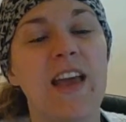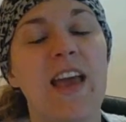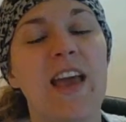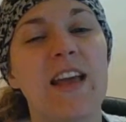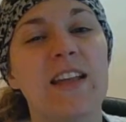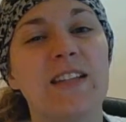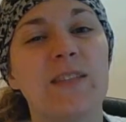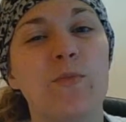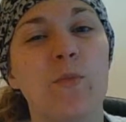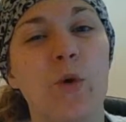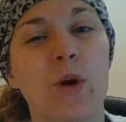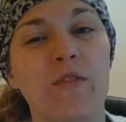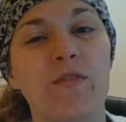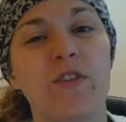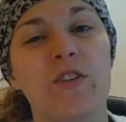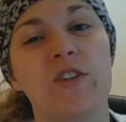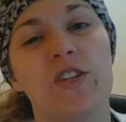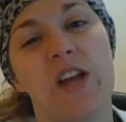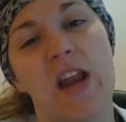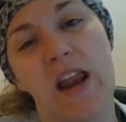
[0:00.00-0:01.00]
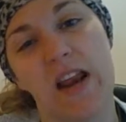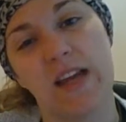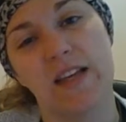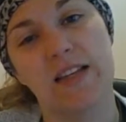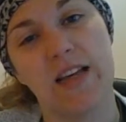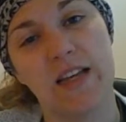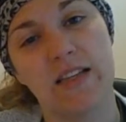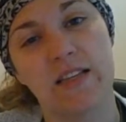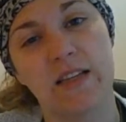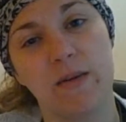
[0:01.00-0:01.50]
It's more for genetic
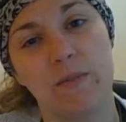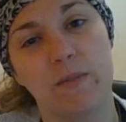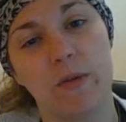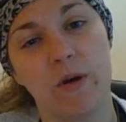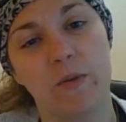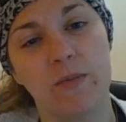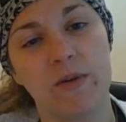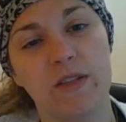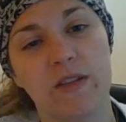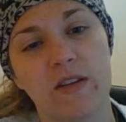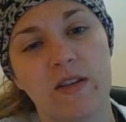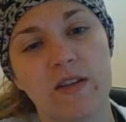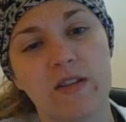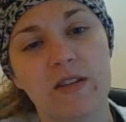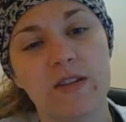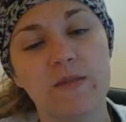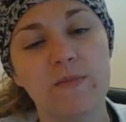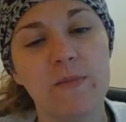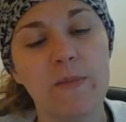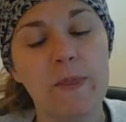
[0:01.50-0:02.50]
testing purposes.